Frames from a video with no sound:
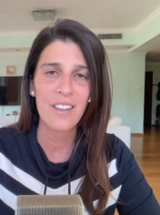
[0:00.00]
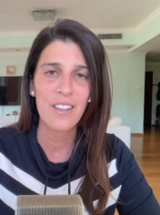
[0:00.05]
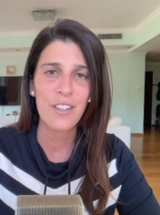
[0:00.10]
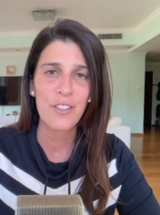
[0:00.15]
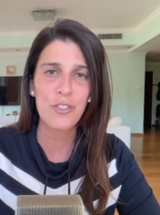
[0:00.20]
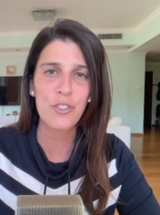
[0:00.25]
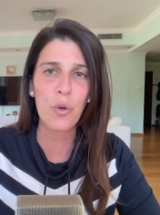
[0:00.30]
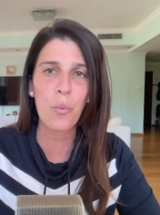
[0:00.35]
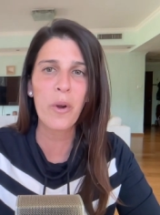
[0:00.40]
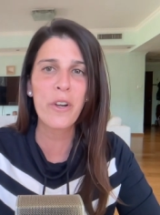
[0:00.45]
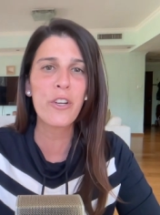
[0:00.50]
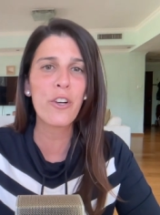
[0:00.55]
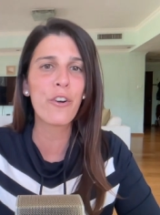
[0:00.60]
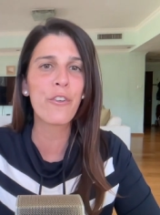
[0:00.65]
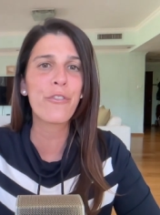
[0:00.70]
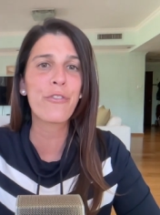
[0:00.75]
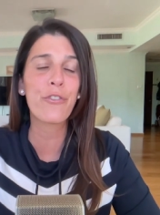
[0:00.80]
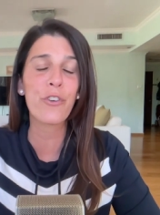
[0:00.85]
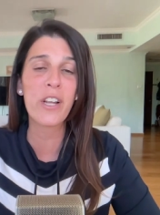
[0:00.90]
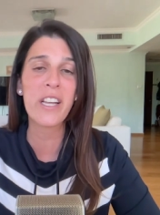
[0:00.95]
So when you're
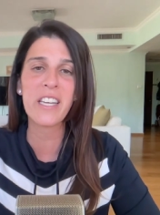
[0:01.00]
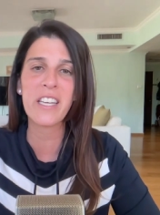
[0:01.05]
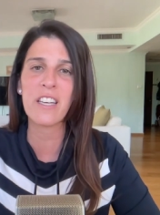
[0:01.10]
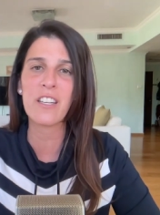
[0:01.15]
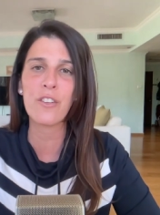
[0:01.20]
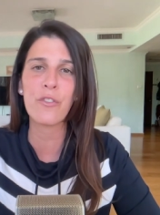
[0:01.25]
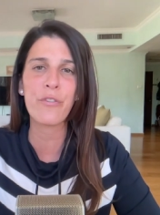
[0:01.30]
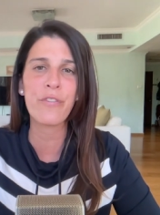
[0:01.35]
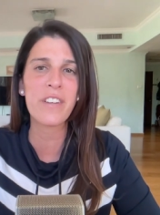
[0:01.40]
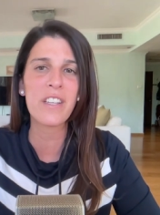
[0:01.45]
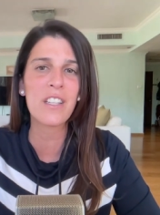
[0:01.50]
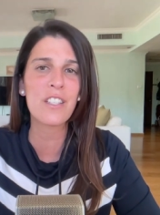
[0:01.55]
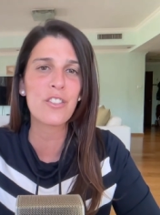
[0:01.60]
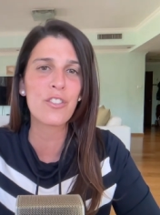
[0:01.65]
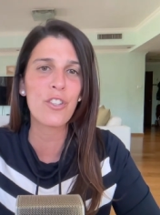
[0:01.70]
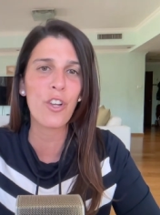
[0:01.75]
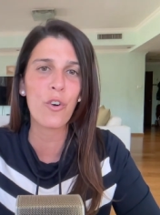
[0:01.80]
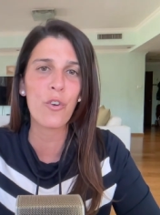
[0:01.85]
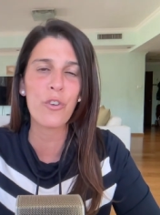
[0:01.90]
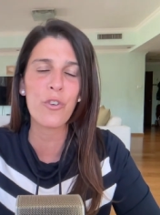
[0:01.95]
afraid and you feel as
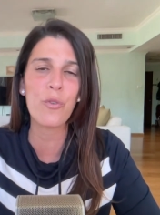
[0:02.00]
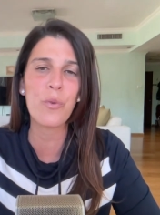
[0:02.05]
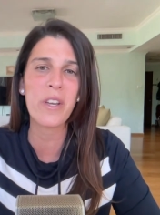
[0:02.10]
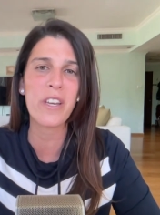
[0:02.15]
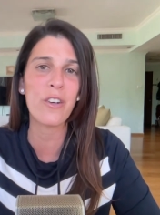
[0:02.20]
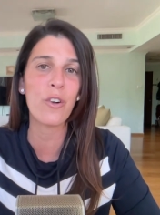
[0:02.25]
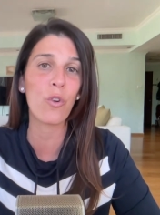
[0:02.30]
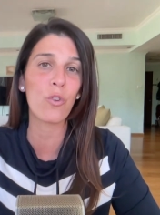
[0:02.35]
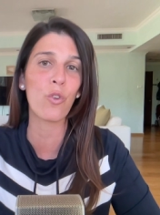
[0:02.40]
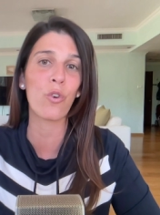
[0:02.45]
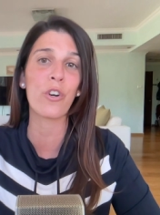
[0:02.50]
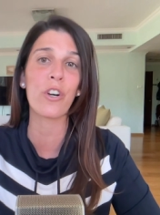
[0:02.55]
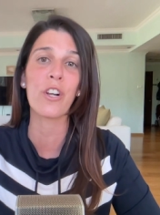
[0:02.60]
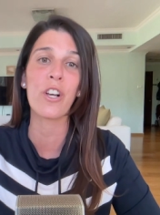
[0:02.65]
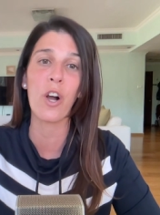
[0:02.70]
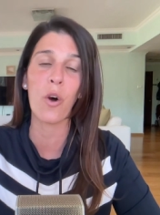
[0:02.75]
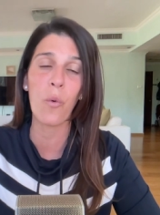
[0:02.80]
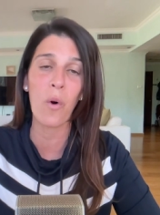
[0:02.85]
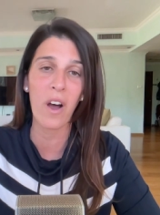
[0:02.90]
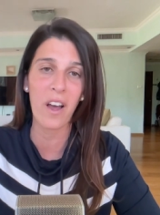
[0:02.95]
though you can no longer
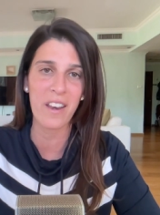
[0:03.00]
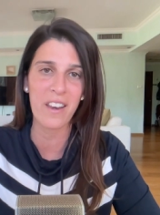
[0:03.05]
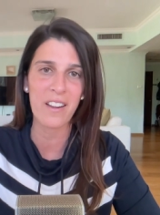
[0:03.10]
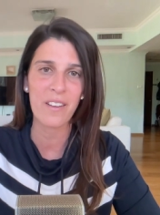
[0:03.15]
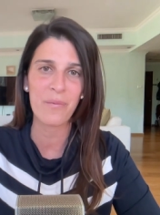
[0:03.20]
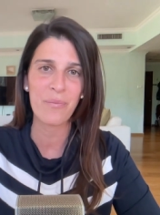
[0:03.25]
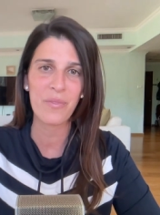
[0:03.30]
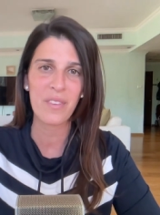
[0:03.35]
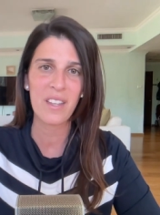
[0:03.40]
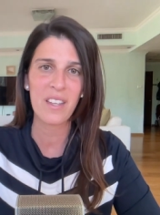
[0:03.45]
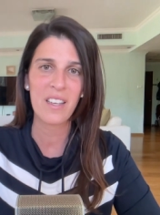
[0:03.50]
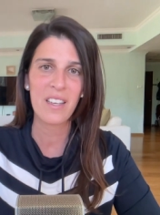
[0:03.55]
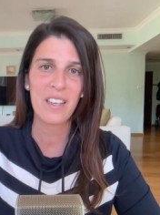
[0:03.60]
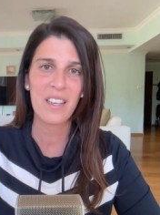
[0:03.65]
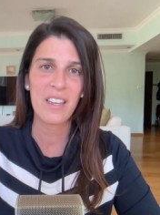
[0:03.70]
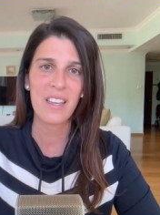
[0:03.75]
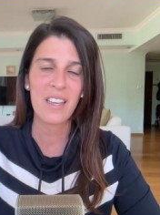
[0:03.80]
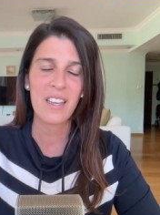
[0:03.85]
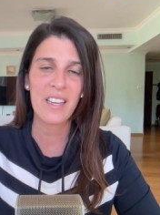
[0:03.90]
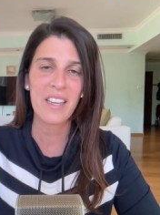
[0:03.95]
go on,
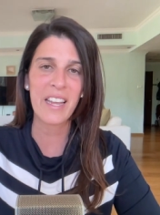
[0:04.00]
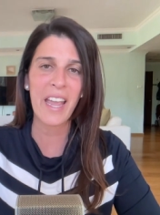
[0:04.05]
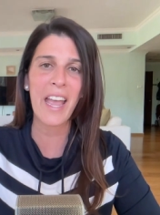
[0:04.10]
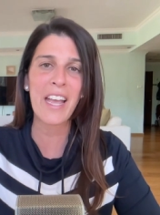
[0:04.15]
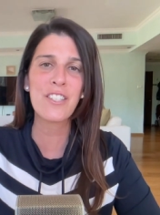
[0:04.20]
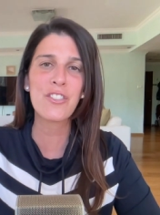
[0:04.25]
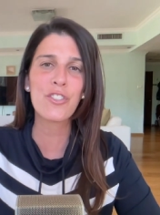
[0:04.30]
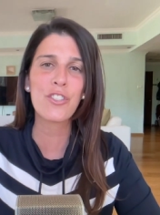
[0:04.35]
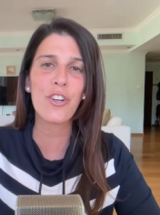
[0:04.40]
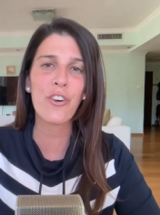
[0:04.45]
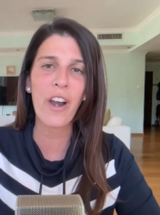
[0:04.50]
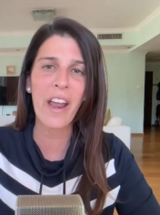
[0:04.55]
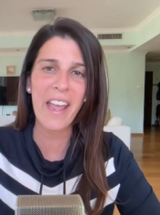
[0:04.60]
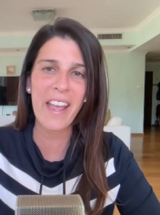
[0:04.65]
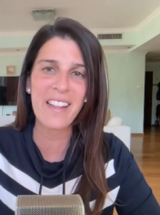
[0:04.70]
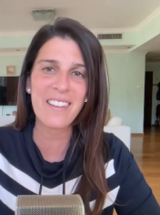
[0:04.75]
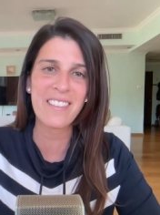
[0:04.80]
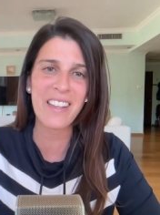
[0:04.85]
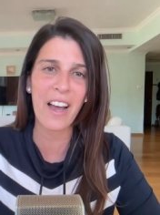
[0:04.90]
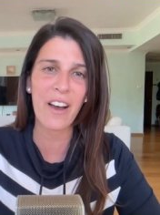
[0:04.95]
cast your
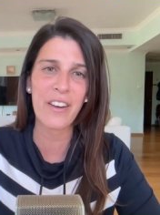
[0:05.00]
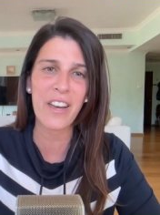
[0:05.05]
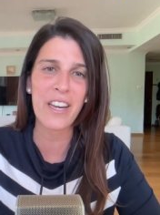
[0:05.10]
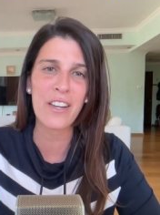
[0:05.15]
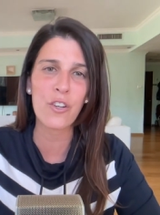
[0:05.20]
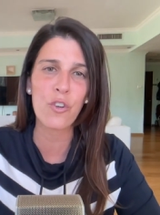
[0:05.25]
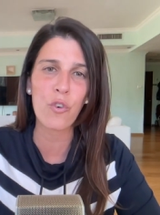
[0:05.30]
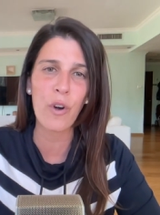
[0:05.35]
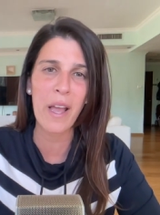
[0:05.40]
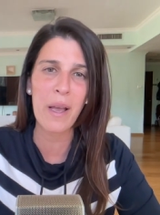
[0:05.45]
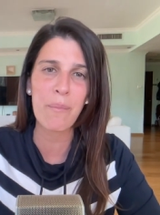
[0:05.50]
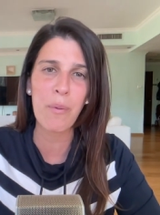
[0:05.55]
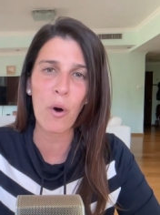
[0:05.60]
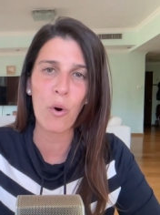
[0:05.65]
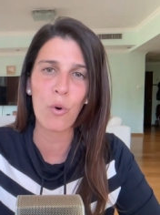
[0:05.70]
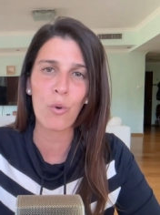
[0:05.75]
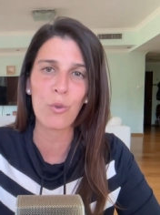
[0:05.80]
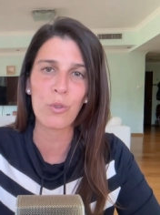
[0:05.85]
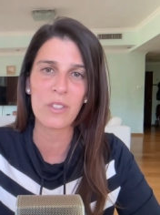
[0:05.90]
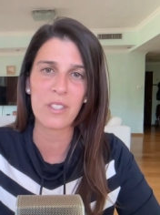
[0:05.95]
hand out and grab
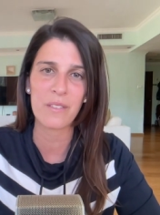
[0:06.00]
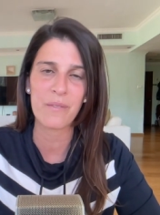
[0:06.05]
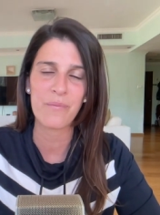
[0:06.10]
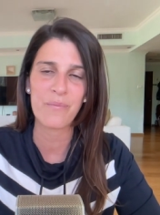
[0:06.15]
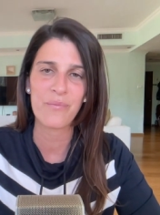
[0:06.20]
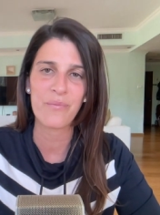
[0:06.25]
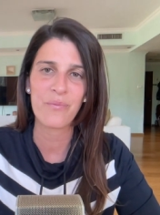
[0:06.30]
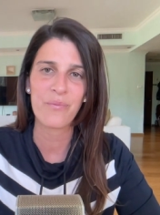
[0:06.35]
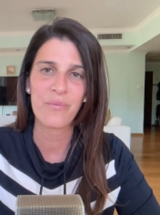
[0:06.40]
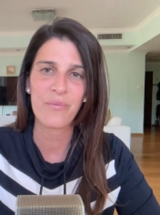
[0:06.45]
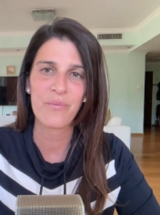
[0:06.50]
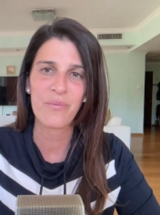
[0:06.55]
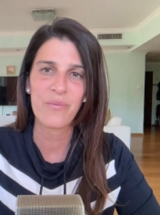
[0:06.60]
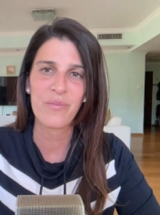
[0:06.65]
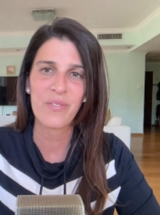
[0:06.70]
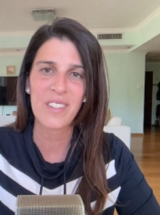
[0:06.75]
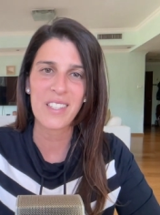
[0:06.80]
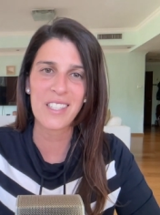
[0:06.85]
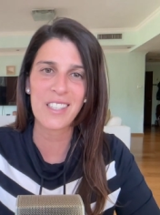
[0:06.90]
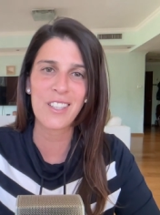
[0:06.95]
hold.
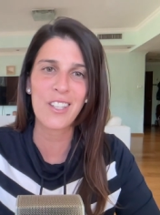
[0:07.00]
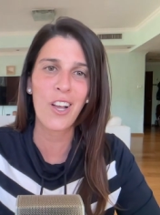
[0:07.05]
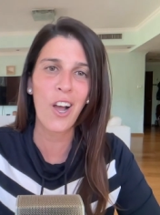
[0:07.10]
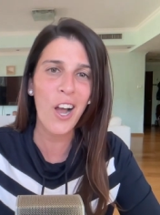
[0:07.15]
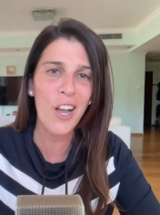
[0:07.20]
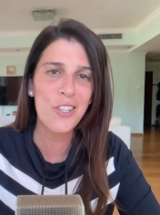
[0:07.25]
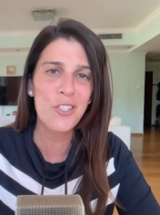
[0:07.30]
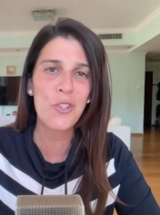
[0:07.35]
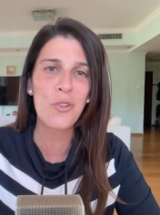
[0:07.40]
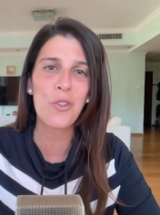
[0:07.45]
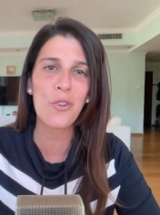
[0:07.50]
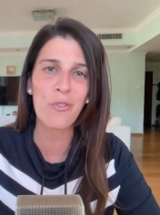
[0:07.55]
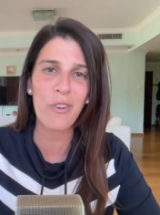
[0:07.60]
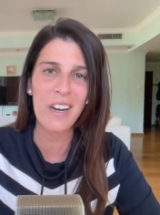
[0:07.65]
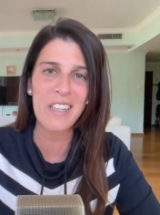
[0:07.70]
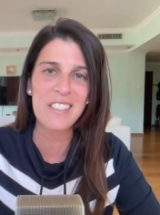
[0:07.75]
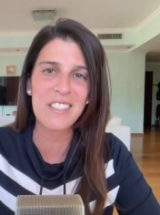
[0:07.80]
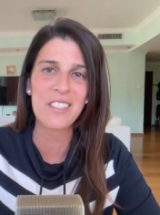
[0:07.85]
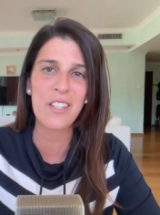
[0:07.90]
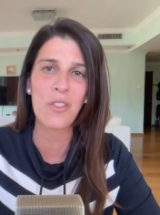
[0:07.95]
He'll guide you the
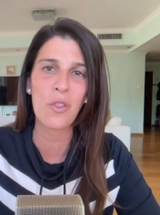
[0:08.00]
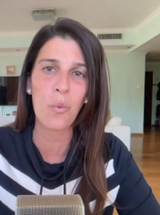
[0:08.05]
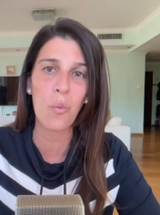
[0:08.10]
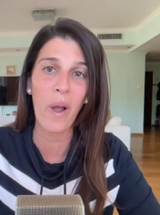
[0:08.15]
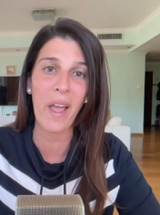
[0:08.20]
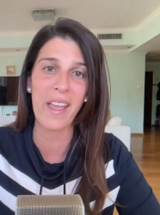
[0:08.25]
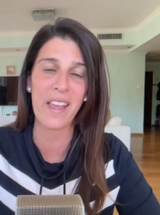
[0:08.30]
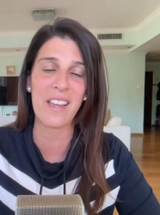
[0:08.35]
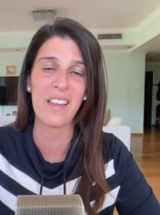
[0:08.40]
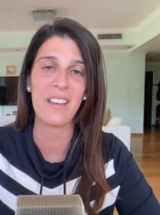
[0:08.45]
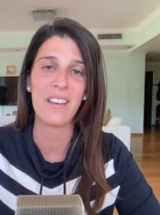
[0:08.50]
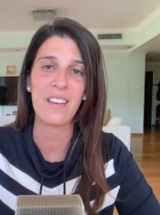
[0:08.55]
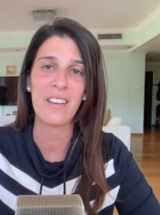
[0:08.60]
rest of the way.